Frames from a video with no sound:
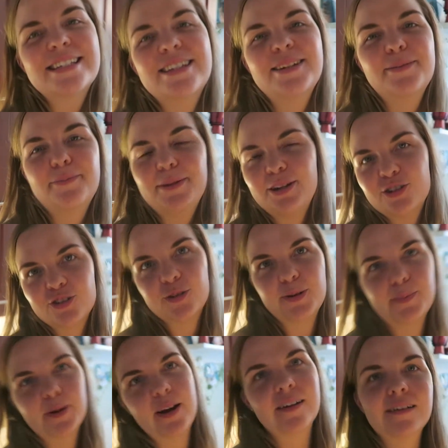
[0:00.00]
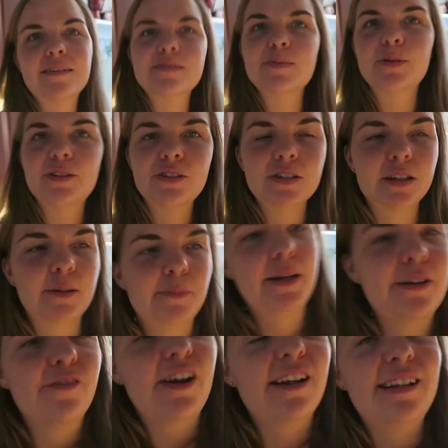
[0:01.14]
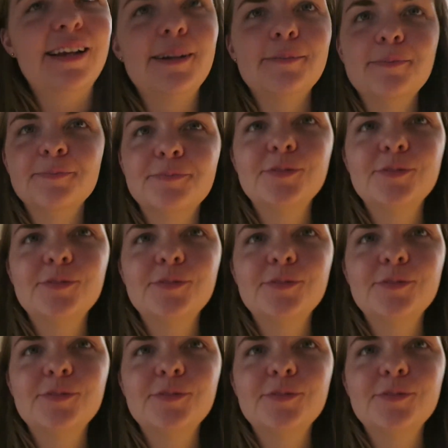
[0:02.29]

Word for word: the beach or park, because we're just gonna meet a friend there.